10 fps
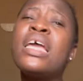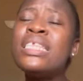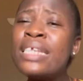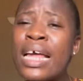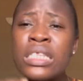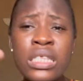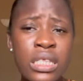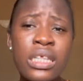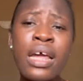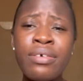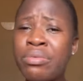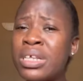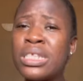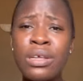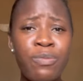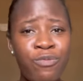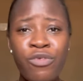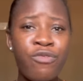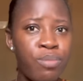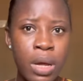there's a great
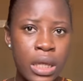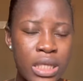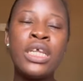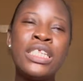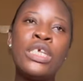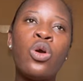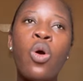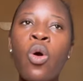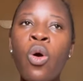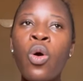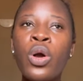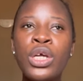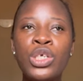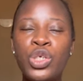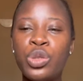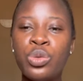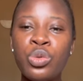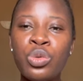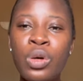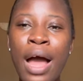improvement in the whole
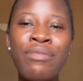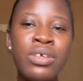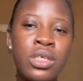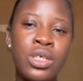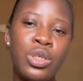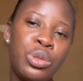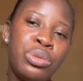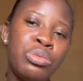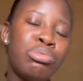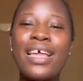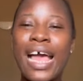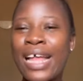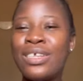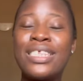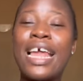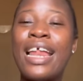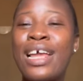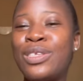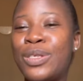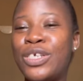issue, having issues. I just
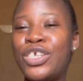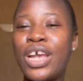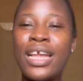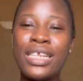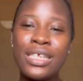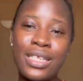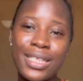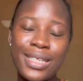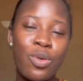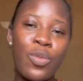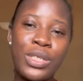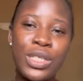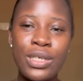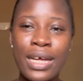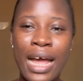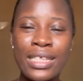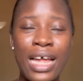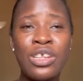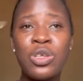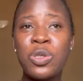decided to share this with you guys. I
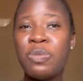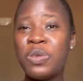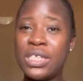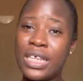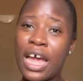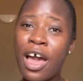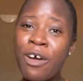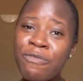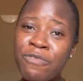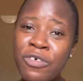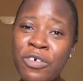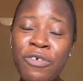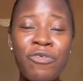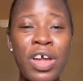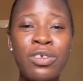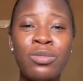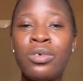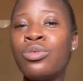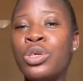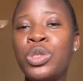just hope it's helpful for
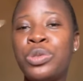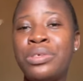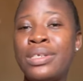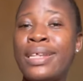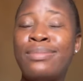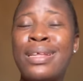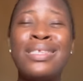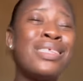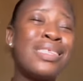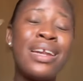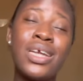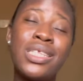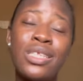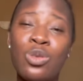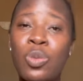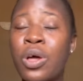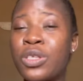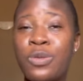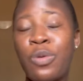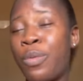anyone going through resentment. These three things worked
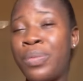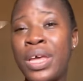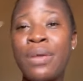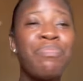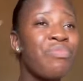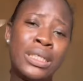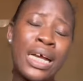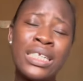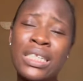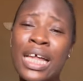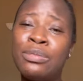for me and it has